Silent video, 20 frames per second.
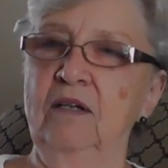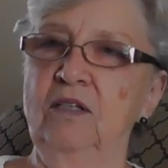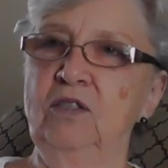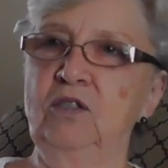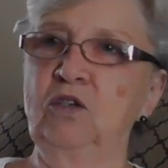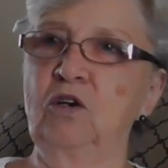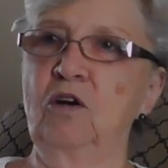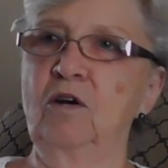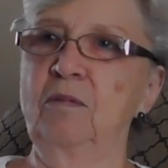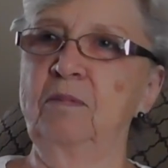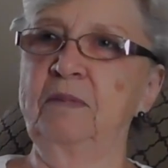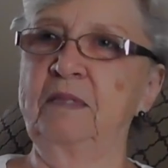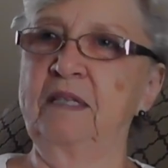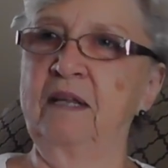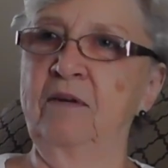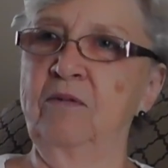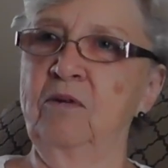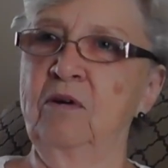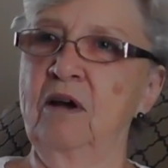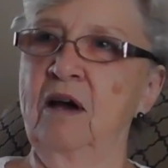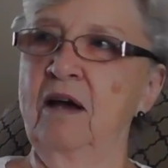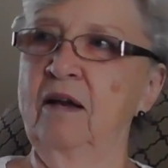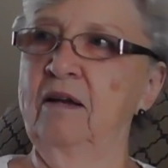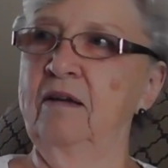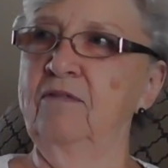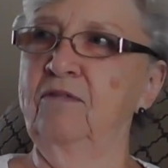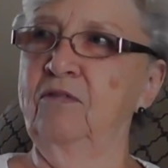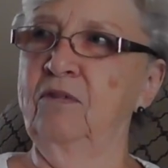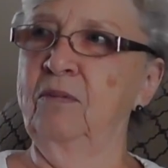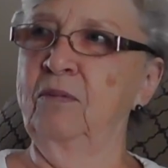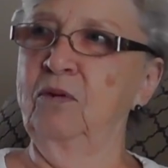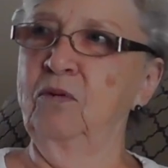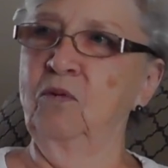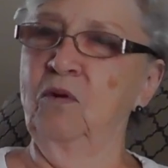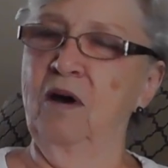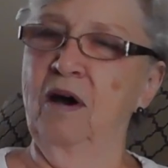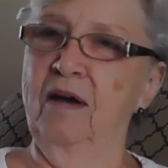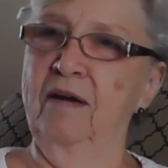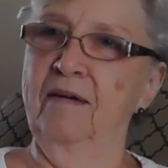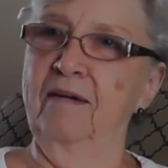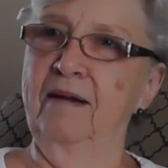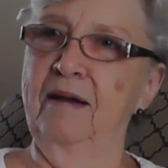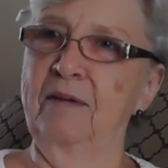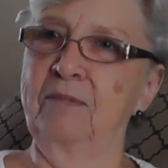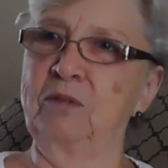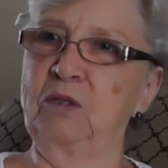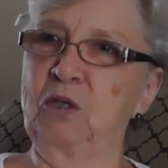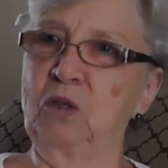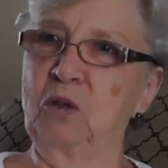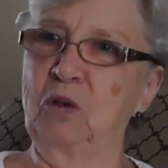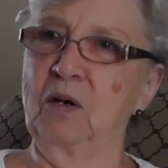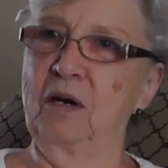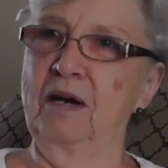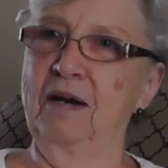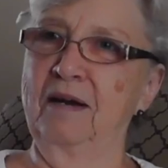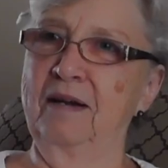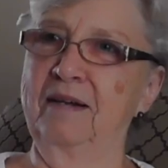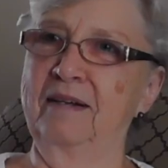germs that were on it from the water, I'm sure.